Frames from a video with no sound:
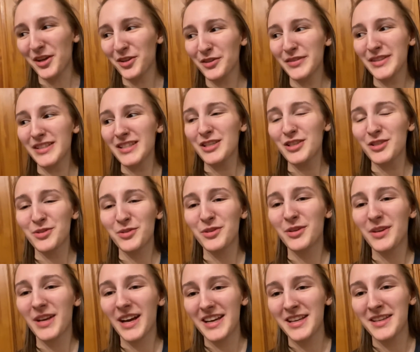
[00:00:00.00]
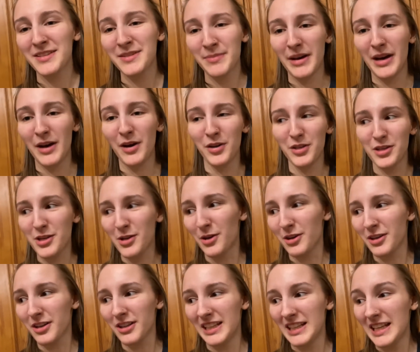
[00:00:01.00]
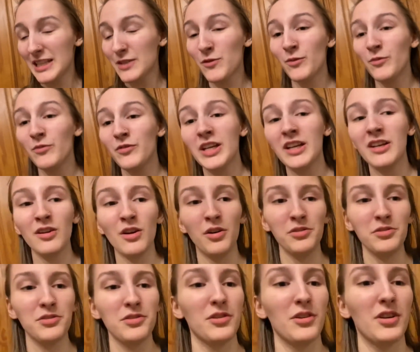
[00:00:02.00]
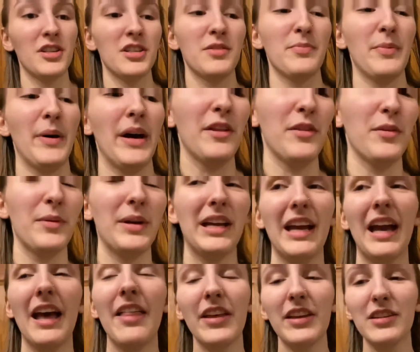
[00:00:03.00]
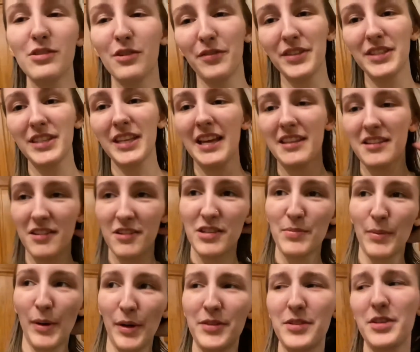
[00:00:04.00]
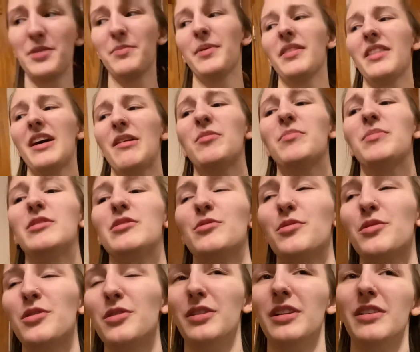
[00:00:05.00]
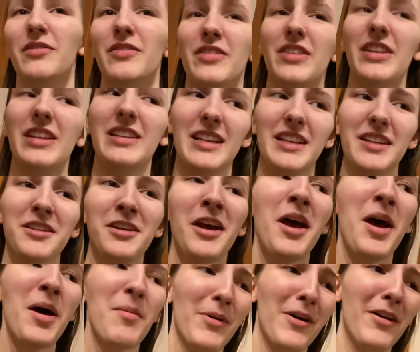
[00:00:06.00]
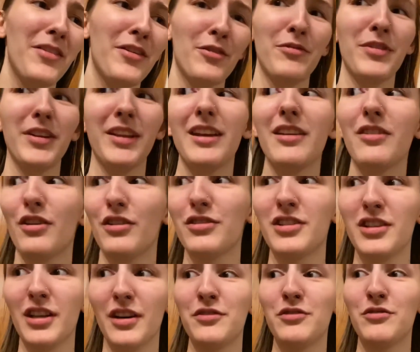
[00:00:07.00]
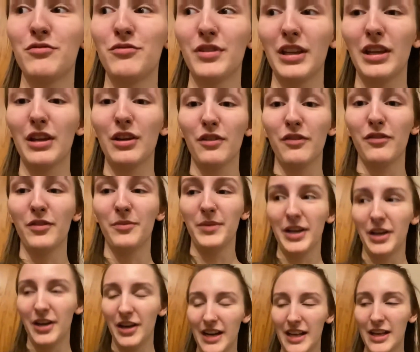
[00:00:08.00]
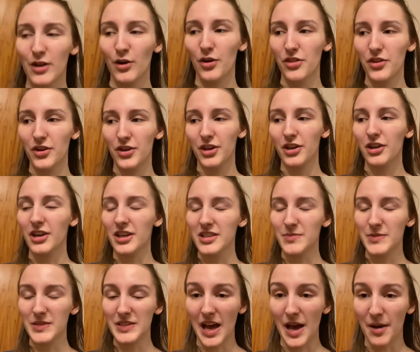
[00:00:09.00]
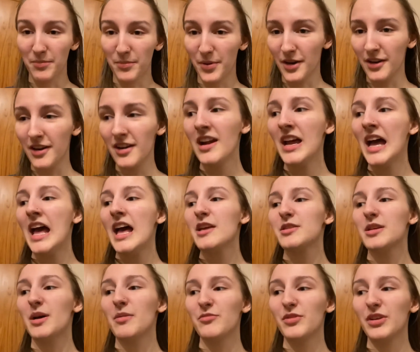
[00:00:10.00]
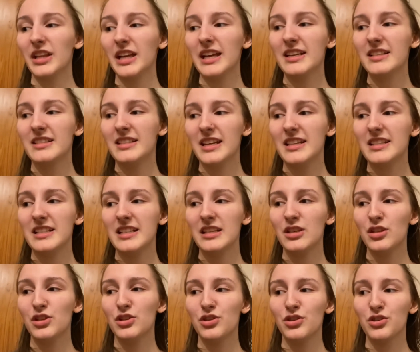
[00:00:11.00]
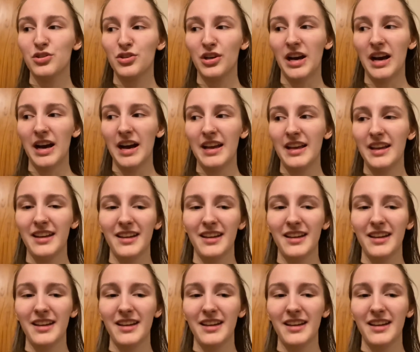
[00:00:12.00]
obviously show you guys my hot chocolate. It's from Vegan All Sorts, by the way. This obviously isn't sponsored, but that would be so cool if they did. But they're really, their stuff's really good from there, and I got their Christmas hamper, so I'm really excited to try